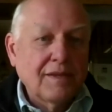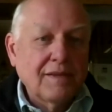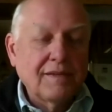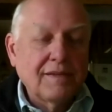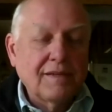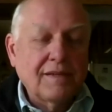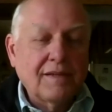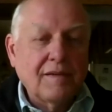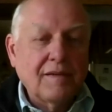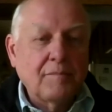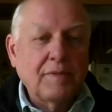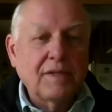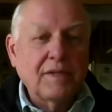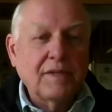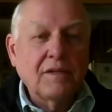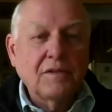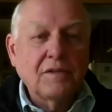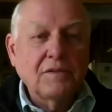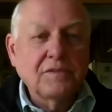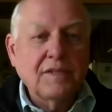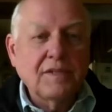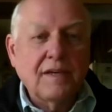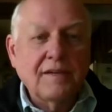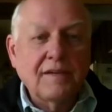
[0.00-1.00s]
the company
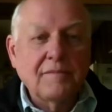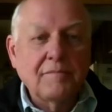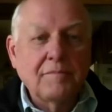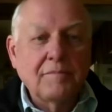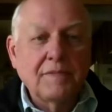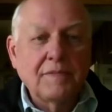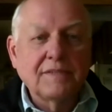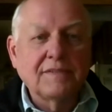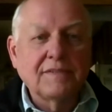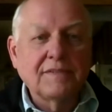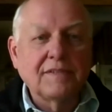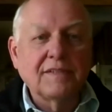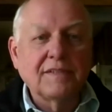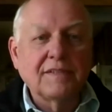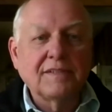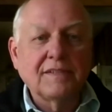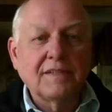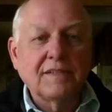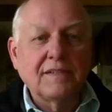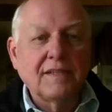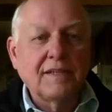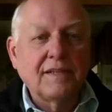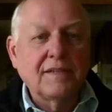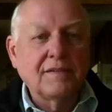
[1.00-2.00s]
goes out of business
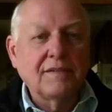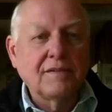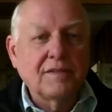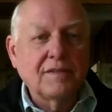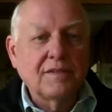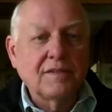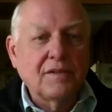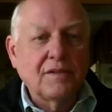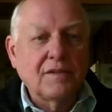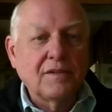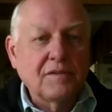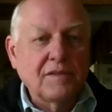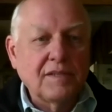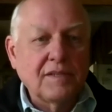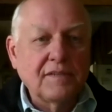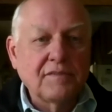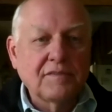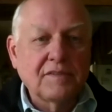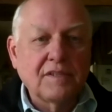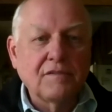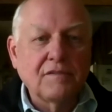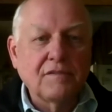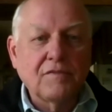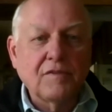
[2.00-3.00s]
and then, you know,
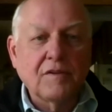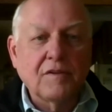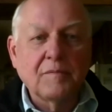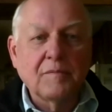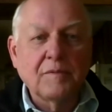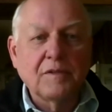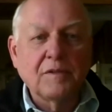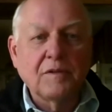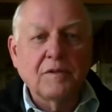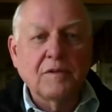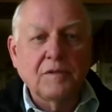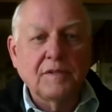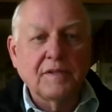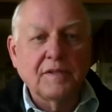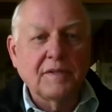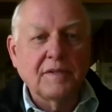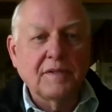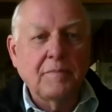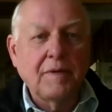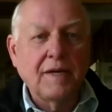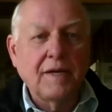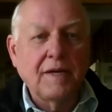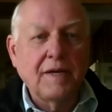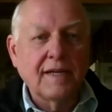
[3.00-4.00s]
leaves the farmer holding the
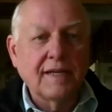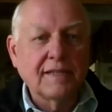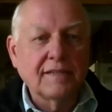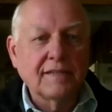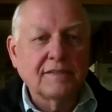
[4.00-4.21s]
bag.